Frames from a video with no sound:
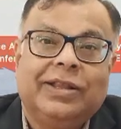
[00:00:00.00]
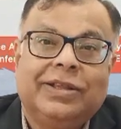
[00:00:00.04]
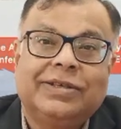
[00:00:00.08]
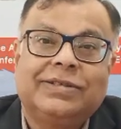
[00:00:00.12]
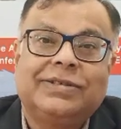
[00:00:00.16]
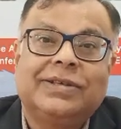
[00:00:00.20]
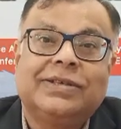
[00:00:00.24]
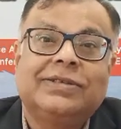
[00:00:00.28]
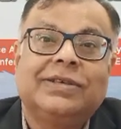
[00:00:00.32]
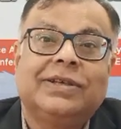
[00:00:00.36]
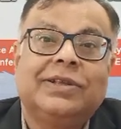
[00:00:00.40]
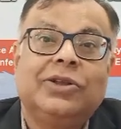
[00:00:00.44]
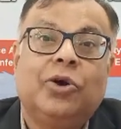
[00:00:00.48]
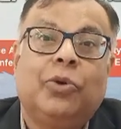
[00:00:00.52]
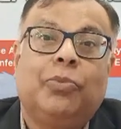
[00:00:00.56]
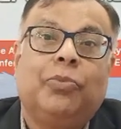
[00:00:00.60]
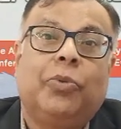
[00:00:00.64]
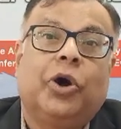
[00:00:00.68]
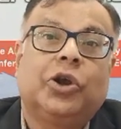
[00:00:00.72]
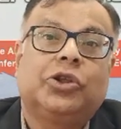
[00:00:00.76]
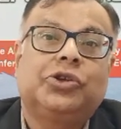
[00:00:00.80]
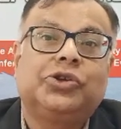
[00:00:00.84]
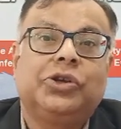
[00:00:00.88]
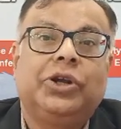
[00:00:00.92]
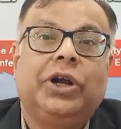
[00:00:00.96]
this is an
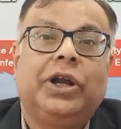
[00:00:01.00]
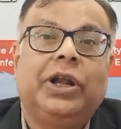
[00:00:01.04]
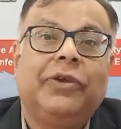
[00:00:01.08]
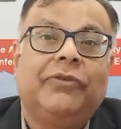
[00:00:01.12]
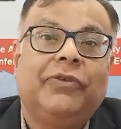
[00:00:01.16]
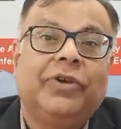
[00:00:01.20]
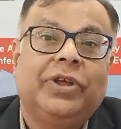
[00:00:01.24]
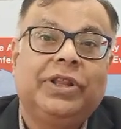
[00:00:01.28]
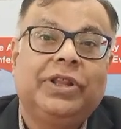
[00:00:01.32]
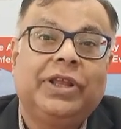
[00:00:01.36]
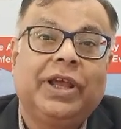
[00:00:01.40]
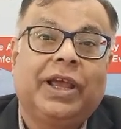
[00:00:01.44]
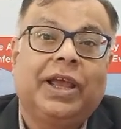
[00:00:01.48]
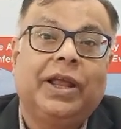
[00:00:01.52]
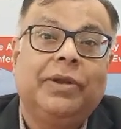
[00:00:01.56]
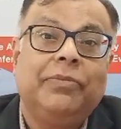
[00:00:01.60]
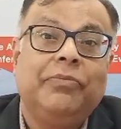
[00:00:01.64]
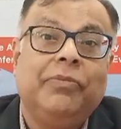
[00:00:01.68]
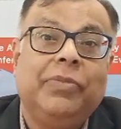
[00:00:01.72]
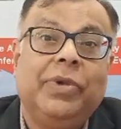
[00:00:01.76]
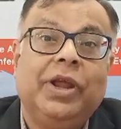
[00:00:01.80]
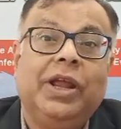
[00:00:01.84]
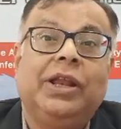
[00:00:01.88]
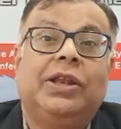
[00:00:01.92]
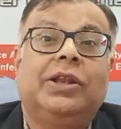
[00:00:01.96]
opportunity where they
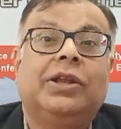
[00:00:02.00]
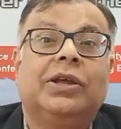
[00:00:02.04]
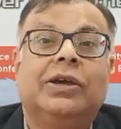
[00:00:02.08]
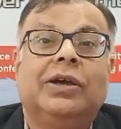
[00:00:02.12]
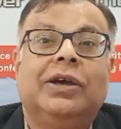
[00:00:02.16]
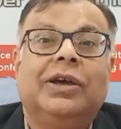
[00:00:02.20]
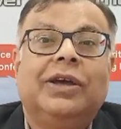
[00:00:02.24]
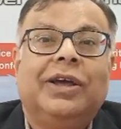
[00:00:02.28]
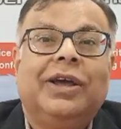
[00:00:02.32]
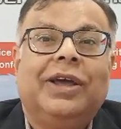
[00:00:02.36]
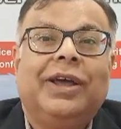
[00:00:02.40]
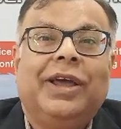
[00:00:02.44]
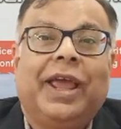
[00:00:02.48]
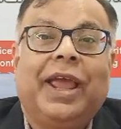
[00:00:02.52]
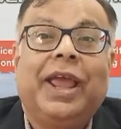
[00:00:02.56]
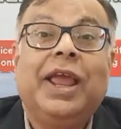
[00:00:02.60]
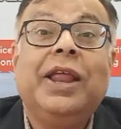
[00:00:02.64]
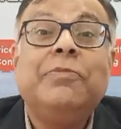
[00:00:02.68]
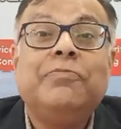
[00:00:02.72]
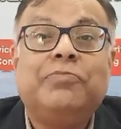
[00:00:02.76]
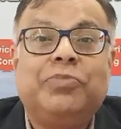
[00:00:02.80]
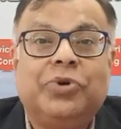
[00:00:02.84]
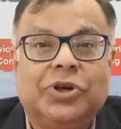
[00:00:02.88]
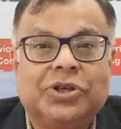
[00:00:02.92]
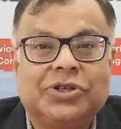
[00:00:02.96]
can meet yes.
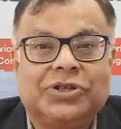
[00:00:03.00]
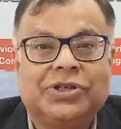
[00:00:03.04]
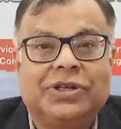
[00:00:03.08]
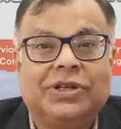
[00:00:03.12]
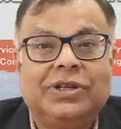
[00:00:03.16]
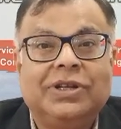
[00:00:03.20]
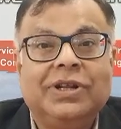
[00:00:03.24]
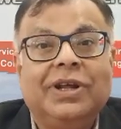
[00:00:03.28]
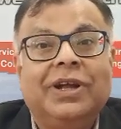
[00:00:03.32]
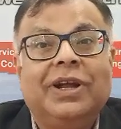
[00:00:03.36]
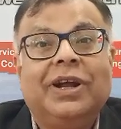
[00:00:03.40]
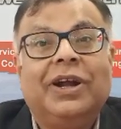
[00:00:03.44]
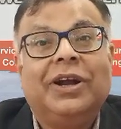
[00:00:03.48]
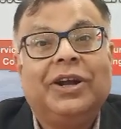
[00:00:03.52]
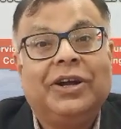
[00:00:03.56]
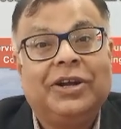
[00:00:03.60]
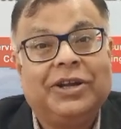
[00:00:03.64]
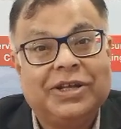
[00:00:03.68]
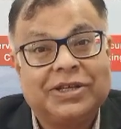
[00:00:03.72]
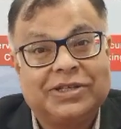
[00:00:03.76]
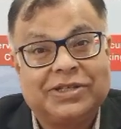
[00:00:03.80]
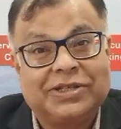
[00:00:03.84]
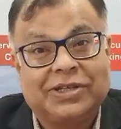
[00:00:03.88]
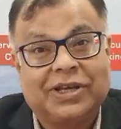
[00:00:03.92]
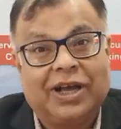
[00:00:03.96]
in person,
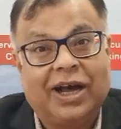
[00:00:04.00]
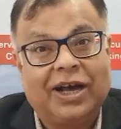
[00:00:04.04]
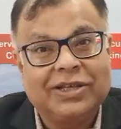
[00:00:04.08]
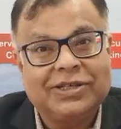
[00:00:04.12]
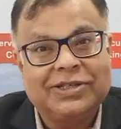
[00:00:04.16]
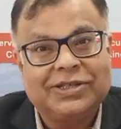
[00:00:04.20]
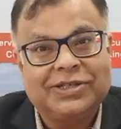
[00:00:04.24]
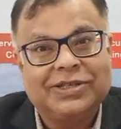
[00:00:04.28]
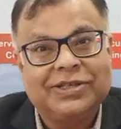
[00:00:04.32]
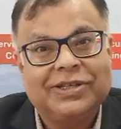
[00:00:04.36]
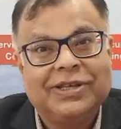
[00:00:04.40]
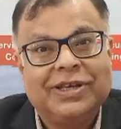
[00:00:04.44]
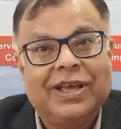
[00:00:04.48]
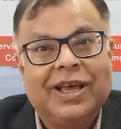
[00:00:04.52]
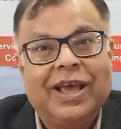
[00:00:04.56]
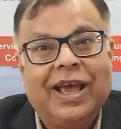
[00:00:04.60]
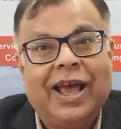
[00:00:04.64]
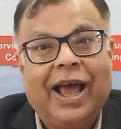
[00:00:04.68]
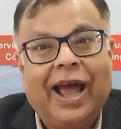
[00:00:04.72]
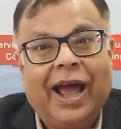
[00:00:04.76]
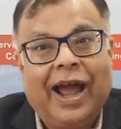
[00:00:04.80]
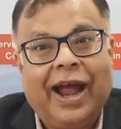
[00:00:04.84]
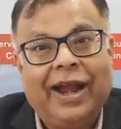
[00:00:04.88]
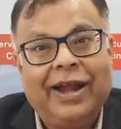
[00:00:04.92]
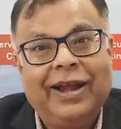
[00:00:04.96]
discuss
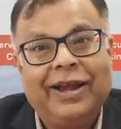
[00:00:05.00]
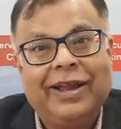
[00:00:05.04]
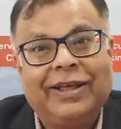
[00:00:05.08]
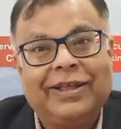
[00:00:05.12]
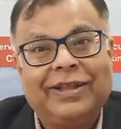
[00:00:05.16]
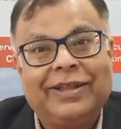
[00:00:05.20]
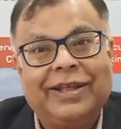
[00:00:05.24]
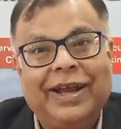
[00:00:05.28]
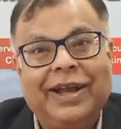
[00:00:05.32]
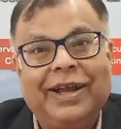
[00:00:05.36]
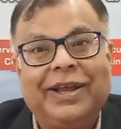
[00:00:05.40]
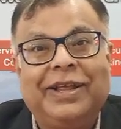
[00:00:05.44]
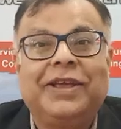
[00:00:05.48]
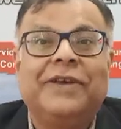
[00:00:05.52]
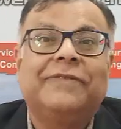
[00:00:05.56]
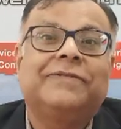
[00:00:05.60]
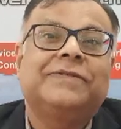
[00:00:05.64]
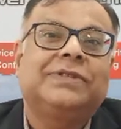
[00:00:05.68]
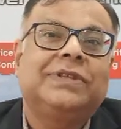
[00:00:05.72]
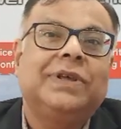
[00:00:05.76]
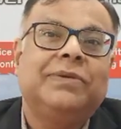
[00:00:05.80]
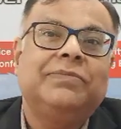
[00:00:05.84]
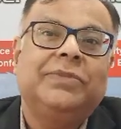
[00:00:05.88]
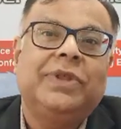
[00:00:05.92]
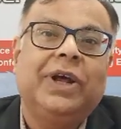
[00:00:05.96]
and it
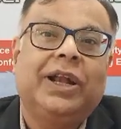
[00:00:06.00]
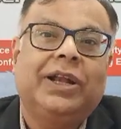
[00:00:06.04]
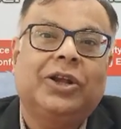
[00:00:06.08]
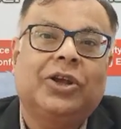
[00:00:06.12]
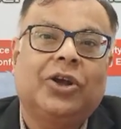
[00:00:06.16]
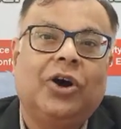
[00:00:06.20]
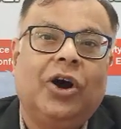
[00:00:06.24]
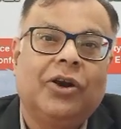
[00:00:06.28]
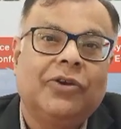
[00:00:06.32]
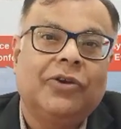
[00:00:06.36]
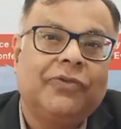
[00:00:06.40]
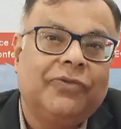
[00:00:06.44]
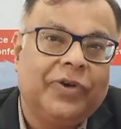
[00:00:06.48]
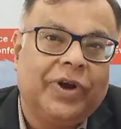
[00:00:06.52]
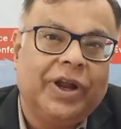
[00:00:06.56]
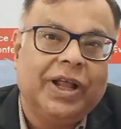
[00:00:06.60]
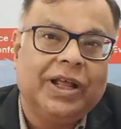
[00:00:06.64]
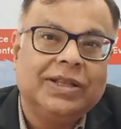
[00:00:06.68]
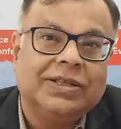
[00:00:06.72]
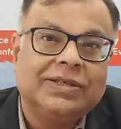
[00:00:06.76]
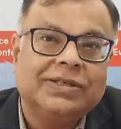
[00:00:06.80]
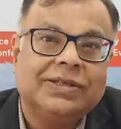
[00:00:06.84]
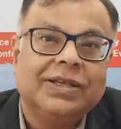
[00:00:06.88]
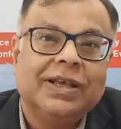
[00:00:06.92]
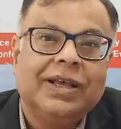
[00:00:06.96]
gives them that
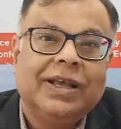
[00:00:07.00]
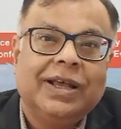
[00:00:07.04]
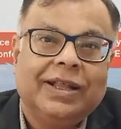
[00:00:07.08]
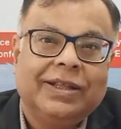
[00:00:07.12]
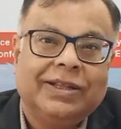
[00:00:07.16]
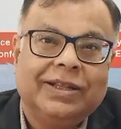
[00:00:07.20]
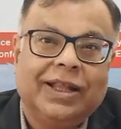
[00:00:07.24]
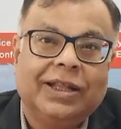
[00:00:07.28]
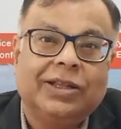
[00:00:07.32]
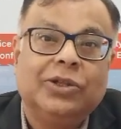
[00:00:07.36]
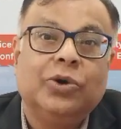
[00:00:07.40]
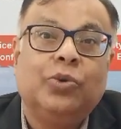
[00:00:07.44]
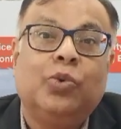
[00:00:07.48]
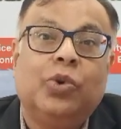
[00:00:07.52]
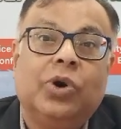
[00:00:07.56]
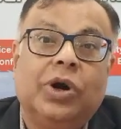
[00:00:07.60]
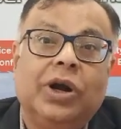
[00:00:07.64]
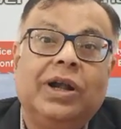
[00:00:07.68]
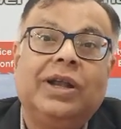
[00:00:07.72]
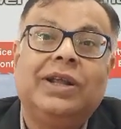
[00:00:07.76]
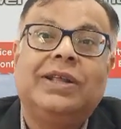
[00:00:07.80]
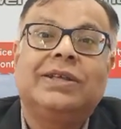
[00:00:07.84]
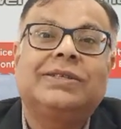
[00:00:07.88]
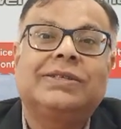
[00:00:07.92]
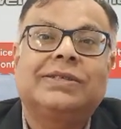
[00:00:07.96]
confidence that the
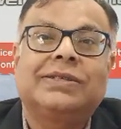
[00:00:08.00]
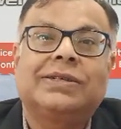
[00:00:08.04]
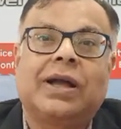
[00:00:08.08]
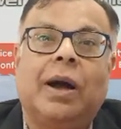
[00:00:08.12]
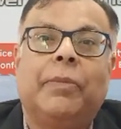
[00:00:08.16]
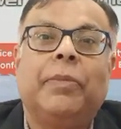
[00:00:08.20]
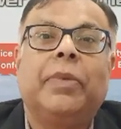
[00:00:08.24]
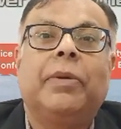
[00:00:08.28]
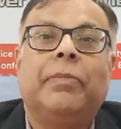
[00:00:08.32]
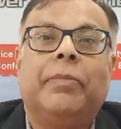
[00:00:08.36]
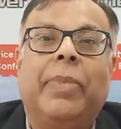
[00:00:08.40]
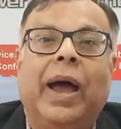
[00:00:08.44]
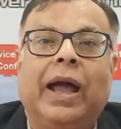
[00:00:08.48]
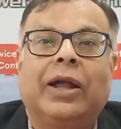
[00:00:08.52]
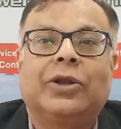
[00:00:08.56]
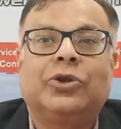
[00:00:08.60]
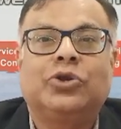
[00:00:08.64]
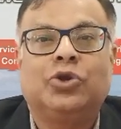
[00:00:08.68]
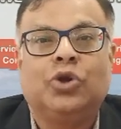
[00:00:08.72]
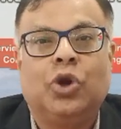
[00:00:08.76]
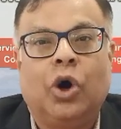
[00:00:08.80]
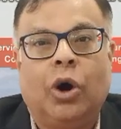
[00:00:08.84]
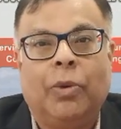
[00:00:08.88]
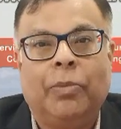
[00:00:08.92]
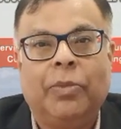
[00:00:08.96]
world is coming
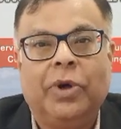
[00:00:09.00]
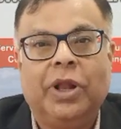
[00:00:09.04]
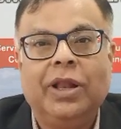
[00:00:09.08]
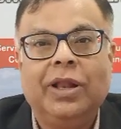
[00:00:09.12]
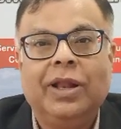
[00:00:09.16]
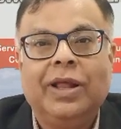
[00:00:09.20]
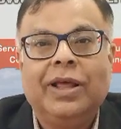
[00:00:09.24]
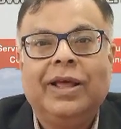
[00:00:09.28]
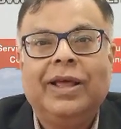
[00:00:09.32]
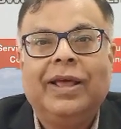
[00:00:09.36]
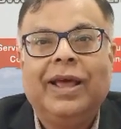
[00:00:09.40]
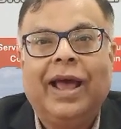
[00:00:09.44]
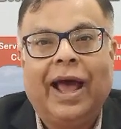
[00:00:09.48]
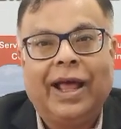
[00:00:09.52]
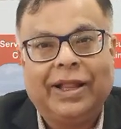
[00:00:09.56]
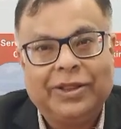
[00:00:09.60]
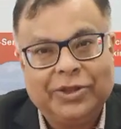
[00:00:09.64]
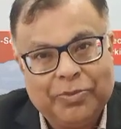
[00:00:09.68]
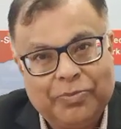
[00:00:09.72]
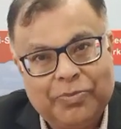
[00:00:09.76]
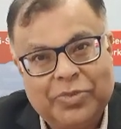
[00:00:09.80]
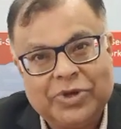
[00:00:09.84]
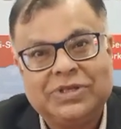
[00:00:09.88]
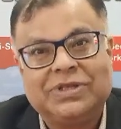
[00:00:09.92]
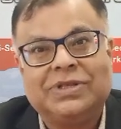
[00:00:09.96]
back to normal
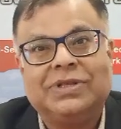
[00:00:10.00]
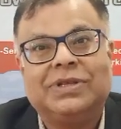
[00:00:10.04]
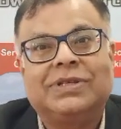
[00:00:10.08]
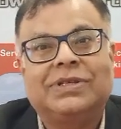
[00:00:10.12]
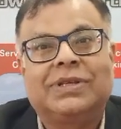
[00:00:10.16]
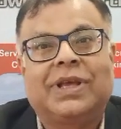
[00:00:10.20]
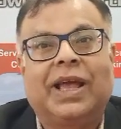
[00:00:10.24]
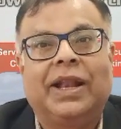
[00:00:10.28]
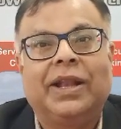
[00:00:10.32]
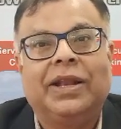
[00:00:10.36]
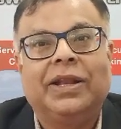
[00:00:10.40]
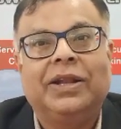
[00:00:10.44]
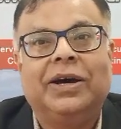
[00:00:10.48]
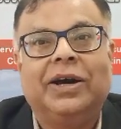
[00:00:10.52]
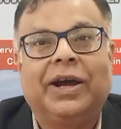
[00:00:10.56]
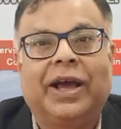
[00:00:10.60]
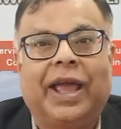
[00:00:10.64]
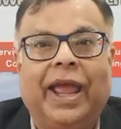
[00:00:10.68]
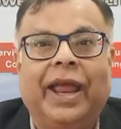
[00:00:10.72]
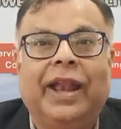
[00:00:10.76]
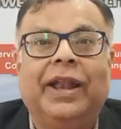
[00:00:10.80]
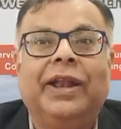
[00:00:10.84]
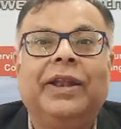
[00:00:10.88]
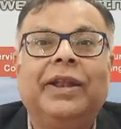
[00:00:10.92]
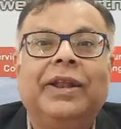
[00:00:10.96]
and the business can
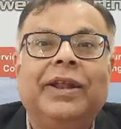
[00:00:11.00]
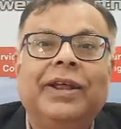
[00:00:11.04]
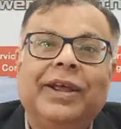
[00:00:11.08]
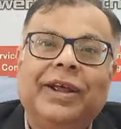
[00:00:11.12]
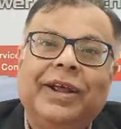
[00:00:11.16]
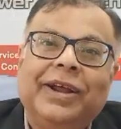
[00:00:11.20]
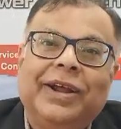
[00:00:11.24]
again